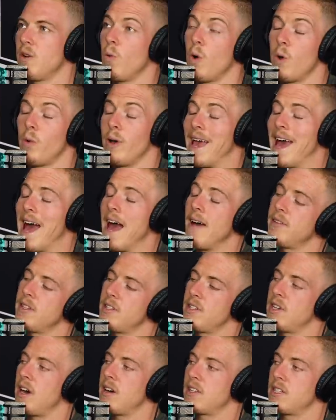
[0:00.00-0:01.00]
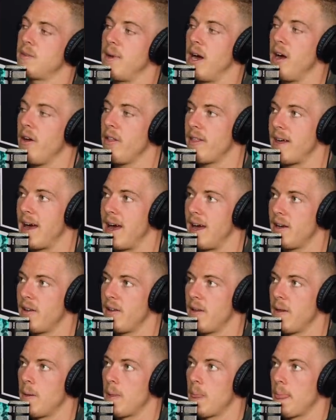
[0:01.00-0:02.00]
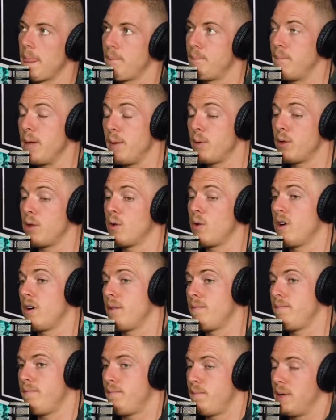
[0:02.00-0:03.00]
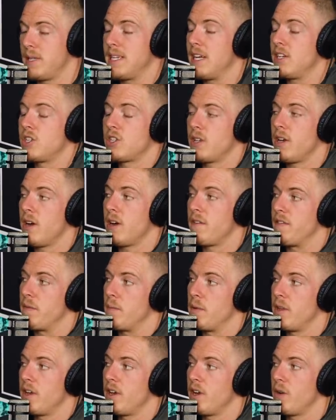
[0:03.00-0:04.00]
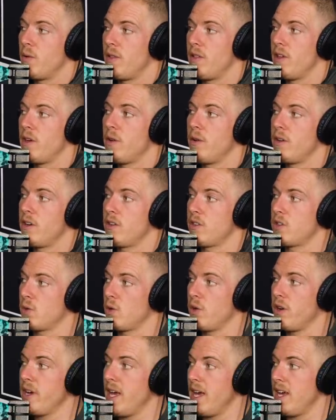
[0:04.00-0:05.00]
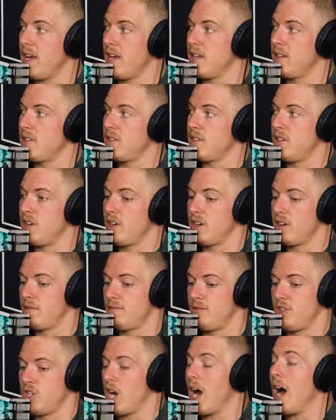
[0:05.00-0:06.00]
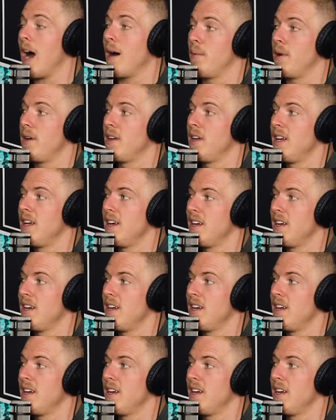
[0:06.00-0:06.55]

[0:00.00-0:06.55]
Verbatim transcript: What we haven't talked about that people who are potentially unfamiliar with you and your story is your job.